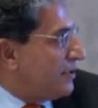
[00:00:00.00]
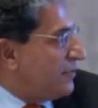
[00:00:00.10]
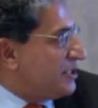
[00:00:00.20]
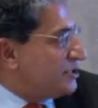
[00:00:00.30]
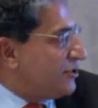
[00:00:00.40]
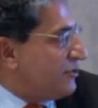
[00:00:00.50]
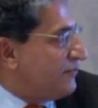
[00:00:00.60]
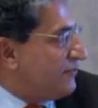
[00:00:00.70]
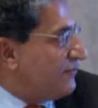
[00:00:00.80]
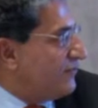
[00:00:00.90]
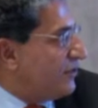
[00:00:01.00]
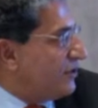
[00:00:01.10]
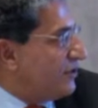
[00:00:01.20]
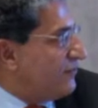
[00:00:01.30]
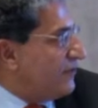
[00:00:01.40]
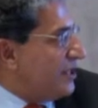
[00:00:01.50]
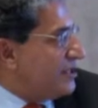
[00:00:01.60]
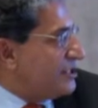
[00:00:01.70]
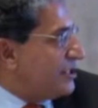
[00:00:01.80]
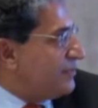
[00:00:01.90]
Minister of
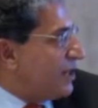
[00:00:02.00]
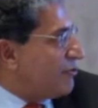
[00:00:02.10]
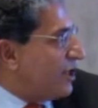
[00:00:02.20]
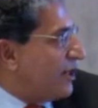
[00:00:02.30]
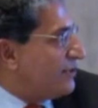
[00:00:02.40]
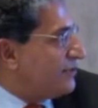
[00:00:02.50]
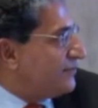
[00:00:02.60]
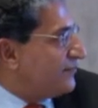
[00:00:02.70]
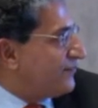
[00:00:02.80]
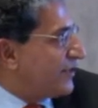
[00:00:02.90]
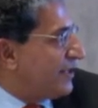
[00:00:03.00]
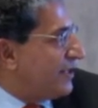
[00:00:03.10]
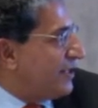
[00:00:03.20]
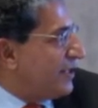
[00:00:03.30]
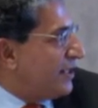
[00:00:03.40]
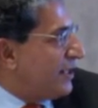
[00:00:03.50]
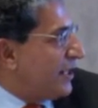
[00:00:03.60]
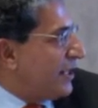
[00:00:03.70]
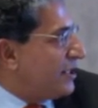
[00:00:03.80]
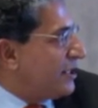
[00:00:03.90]
Energy in Bahrain,
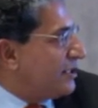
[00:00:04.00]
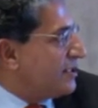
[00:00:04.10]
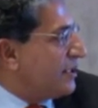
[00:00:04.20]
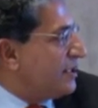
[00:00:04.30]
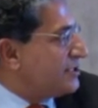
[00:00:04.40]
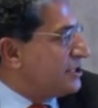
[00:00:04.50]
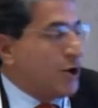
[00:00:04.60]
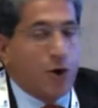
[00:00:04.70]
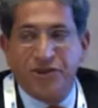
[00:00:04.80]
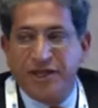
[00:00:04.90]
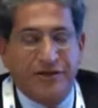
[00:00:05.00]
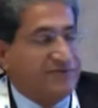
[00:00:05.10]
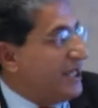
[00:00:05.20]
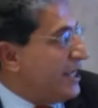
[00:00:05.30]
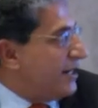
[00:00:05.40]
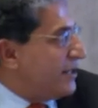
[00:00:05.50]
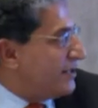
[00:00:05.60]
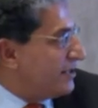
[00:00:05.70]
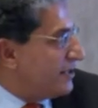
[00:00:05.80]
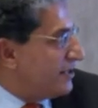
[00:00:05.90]
and the CEO then of Dana,
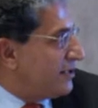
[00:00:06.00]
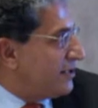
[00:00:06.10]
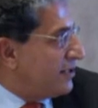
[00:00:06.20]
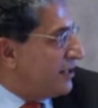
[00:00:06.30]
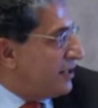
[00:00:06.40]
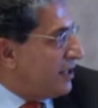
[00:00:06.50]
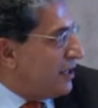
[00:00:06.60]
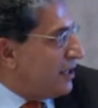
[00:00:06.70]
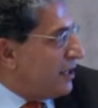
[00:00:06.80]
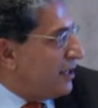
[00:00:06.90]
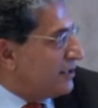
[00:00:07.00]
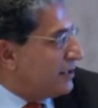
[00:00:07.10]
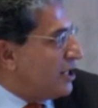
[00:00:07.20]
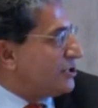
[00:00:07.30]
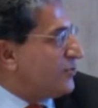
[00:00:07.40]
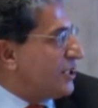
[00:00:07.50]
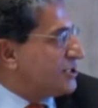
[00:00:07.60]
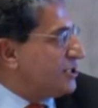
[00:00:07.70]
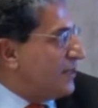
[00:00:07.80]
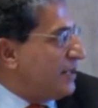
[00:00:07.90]
and God
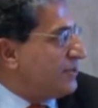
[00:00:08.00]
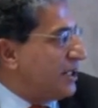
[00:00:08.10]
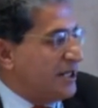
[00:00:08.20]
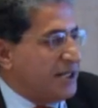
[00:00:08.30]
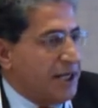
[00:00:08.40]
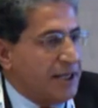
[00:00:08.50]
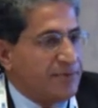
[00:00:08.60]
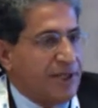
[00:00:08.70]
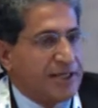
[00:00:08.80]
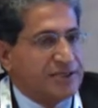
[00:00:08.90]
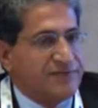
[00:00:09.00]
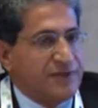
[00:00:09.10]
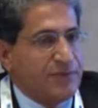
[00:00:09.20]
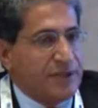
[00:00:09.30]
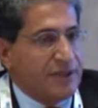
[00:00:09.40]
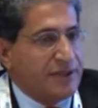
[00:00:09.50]
bless him, Abdullah Naim, the ex-VP